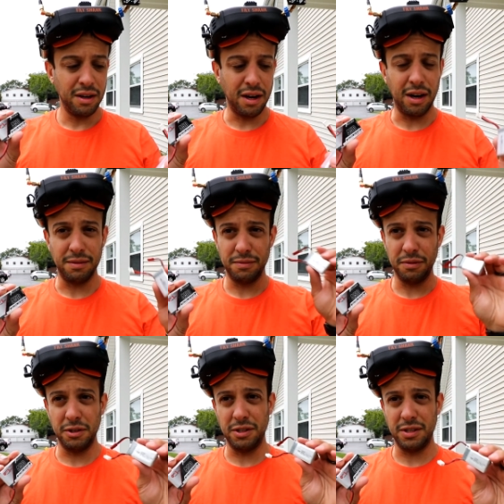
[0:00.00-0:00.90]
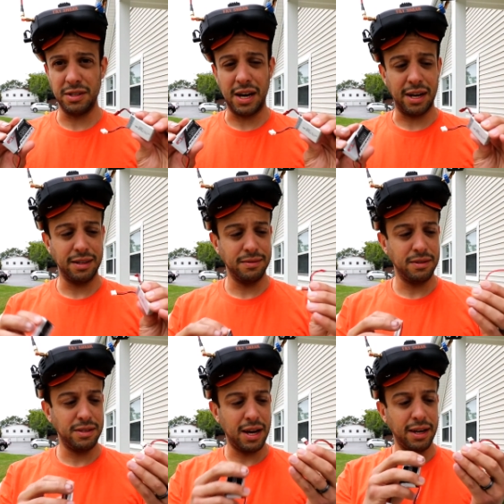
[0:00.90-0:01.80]
um, versus the stock. The
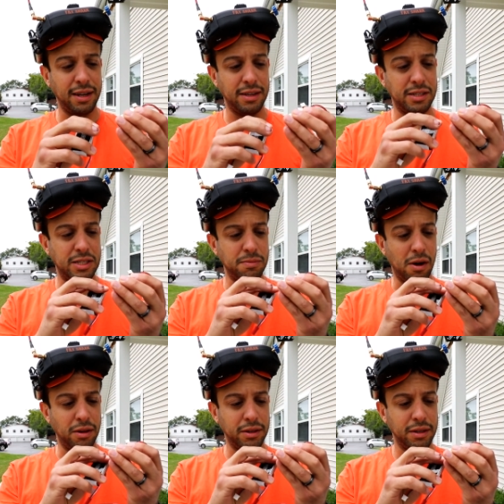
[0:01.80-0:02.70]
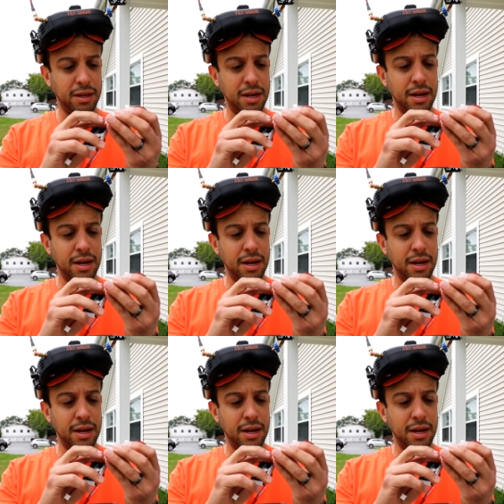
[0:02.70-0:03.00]
stock is smaller.